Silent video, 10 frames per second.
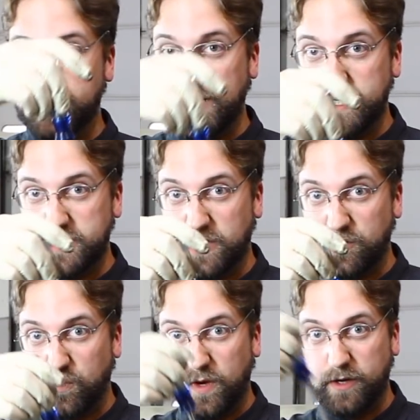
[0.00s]
tighten it
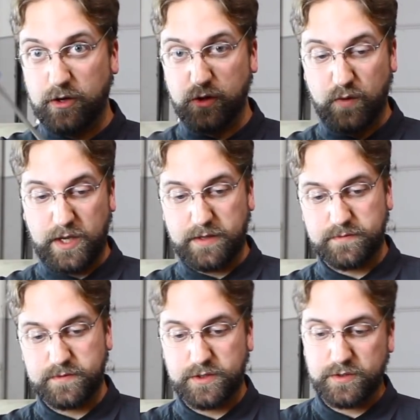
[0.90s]
down quite all the way,
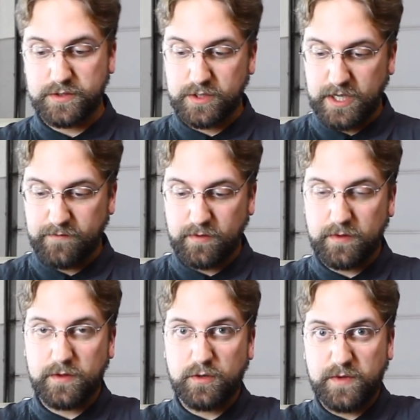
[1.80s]
so you'll still have
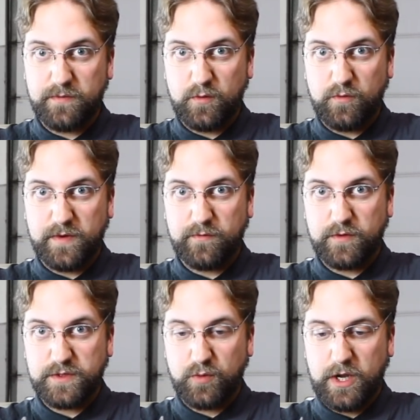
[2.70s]
a little bit of movement
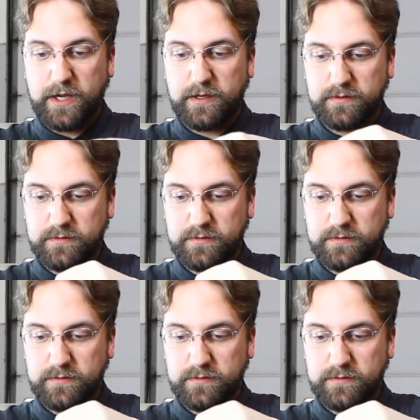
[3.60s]
for this bracket,